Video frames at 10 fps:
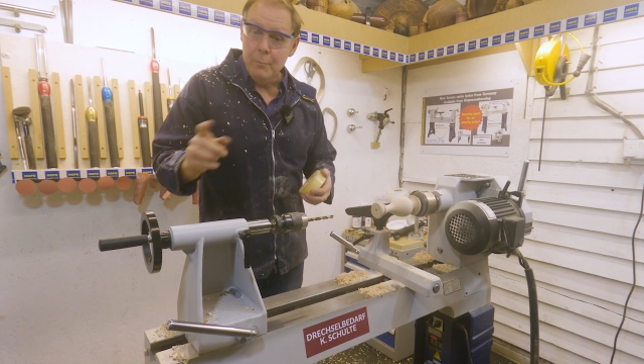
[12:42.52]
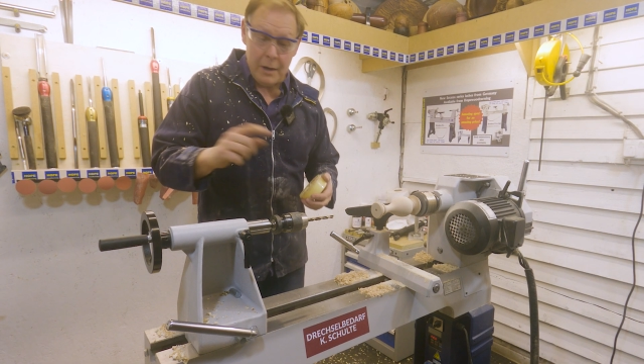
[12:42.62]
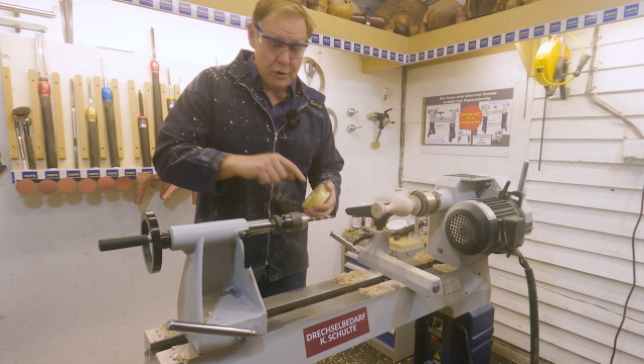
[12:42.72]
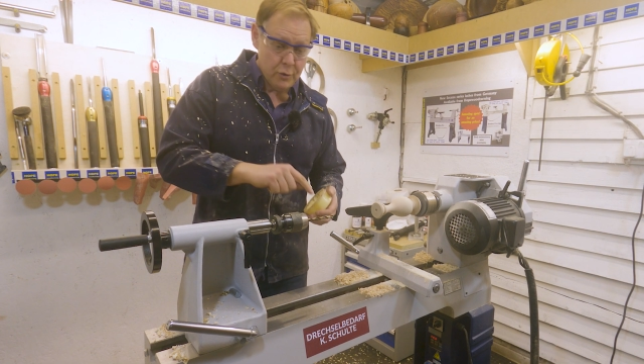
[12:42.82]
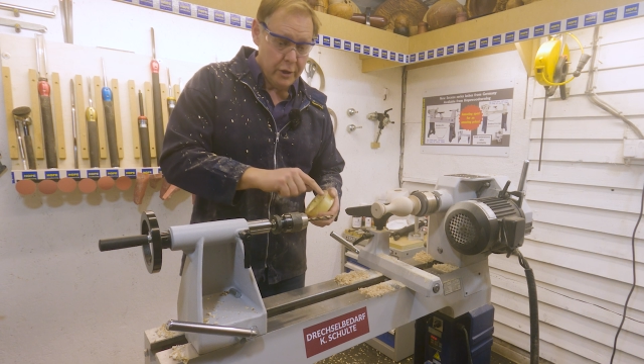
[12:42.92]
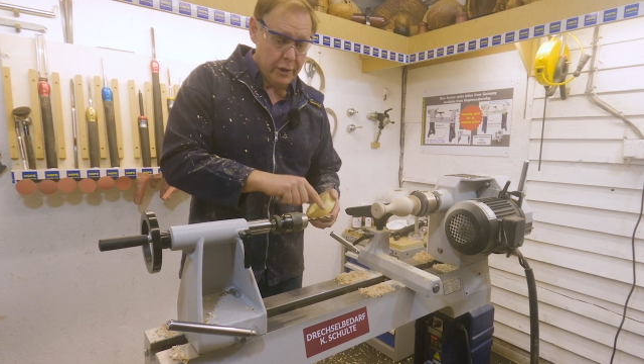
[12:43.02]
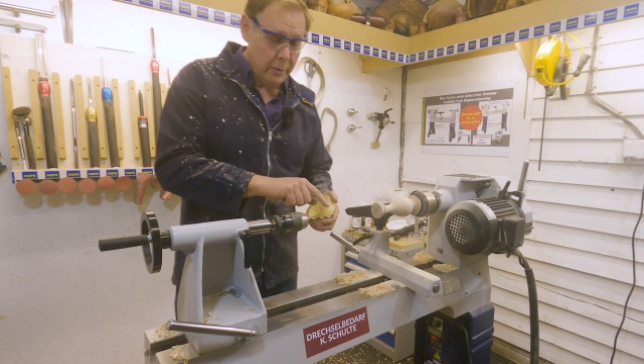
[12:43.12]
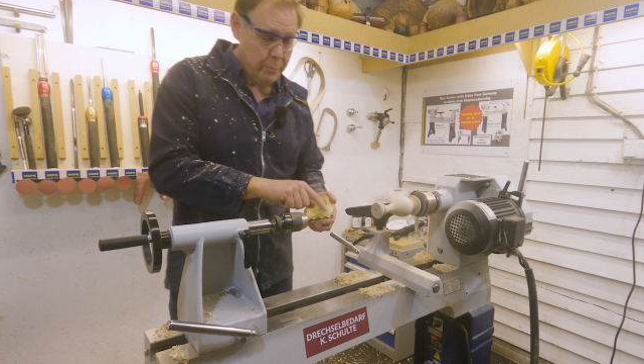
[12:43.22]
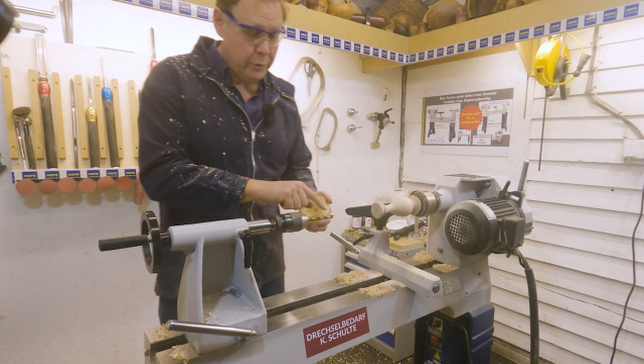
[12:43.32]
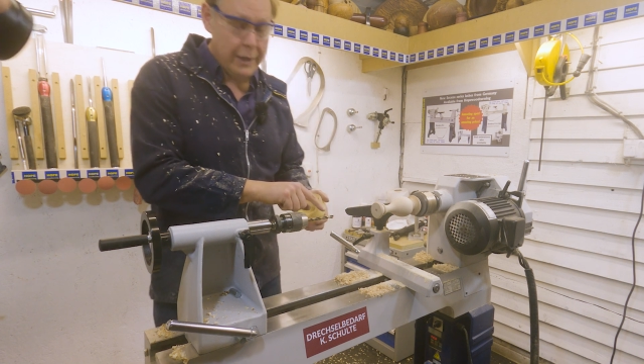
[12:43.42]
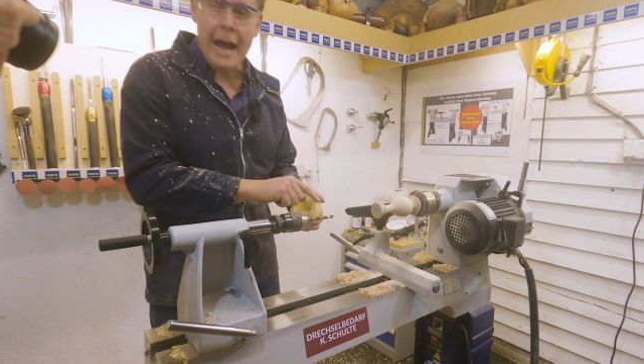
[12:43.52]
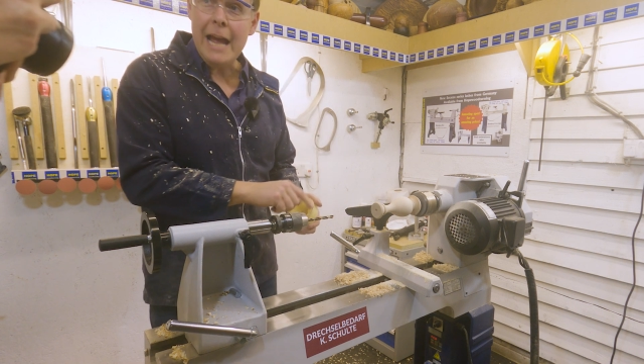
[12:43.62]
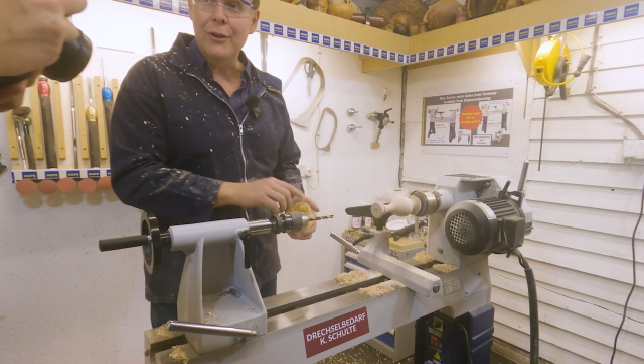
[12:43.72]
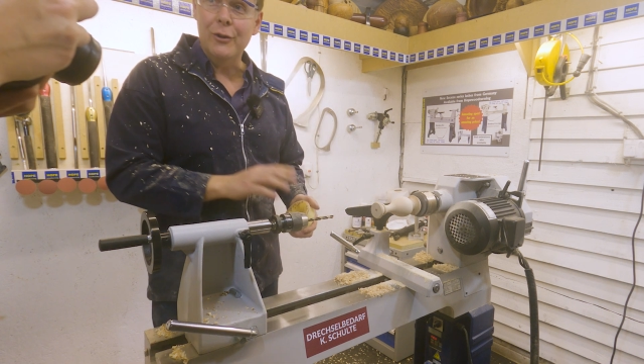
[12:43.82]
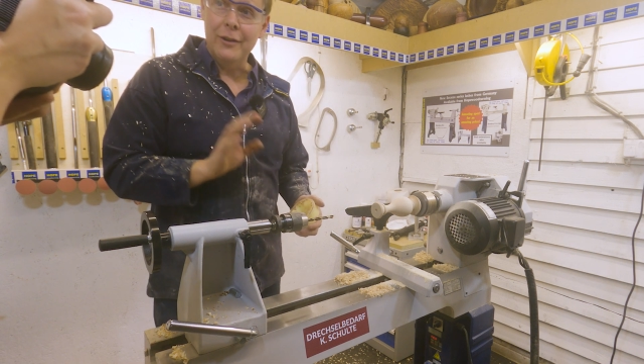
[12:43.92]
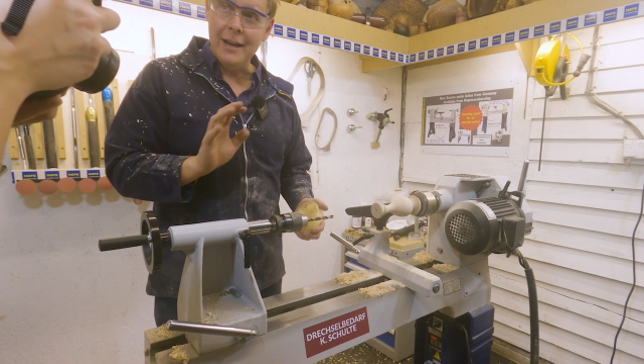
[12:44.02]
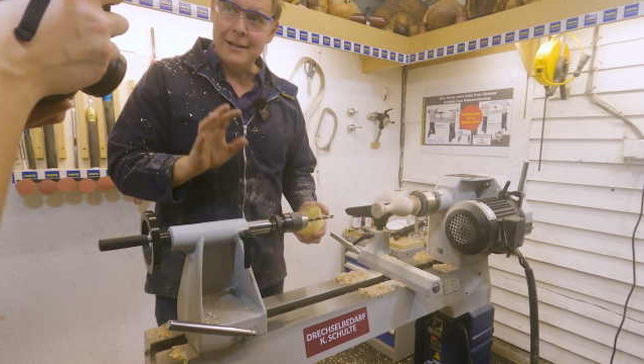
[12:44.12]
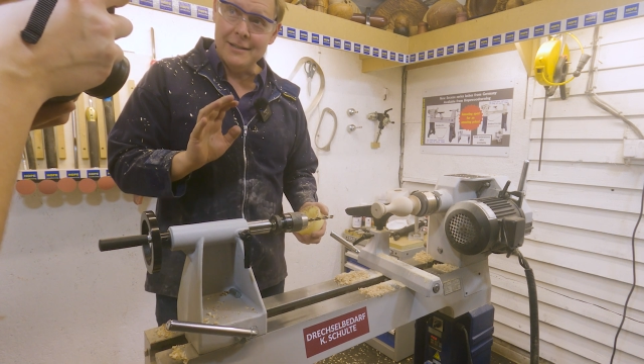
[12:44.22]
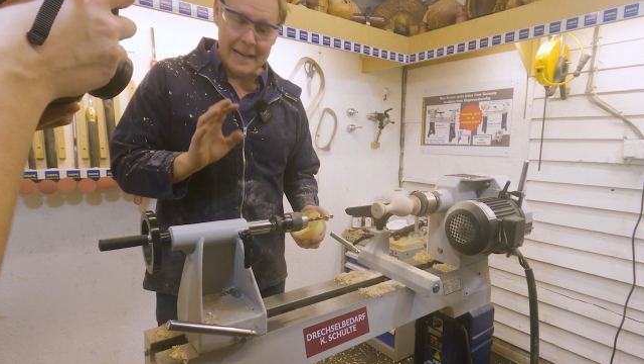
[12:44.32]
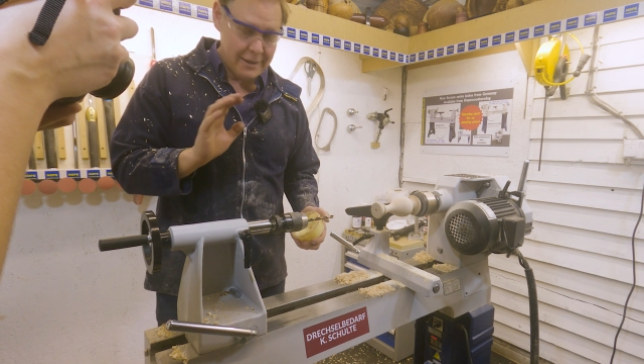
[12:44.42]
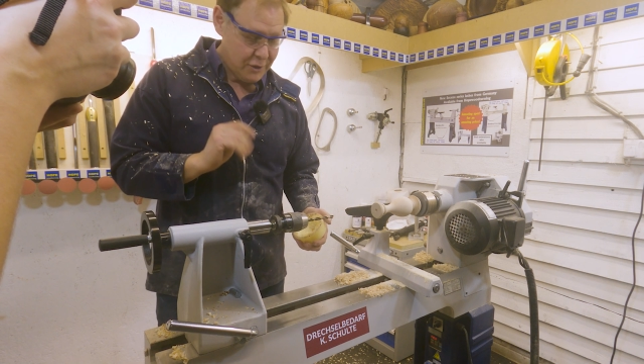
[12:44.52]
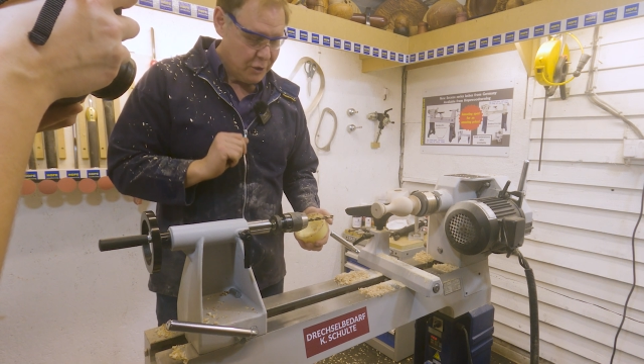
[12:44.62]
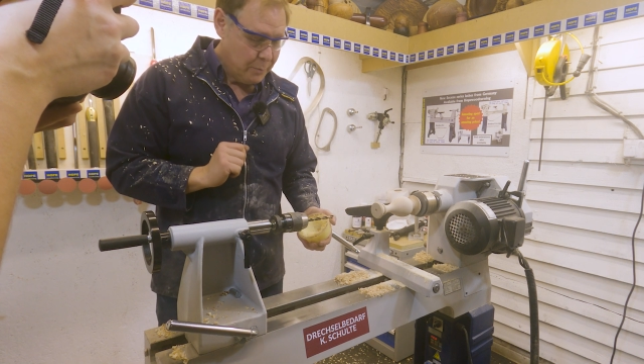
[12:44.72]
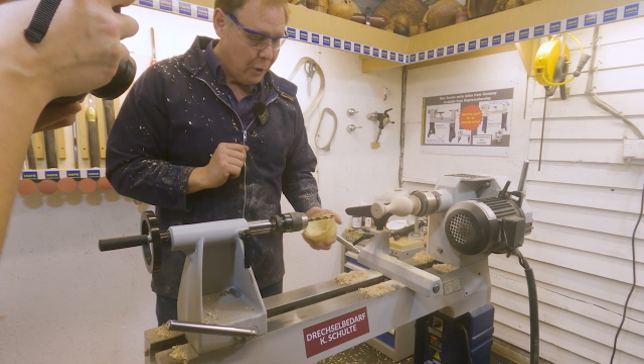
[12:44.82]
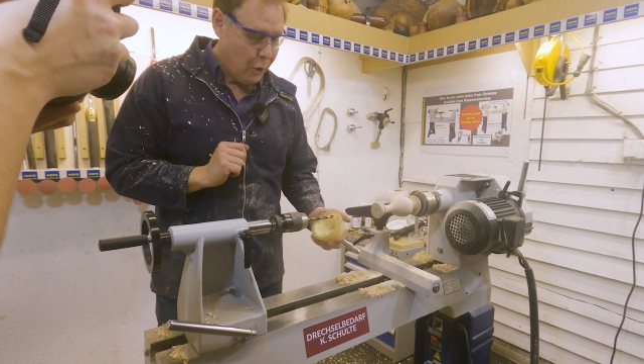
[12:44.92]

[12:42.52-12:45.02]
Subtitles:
Make sure you don't put your hand on there because that's super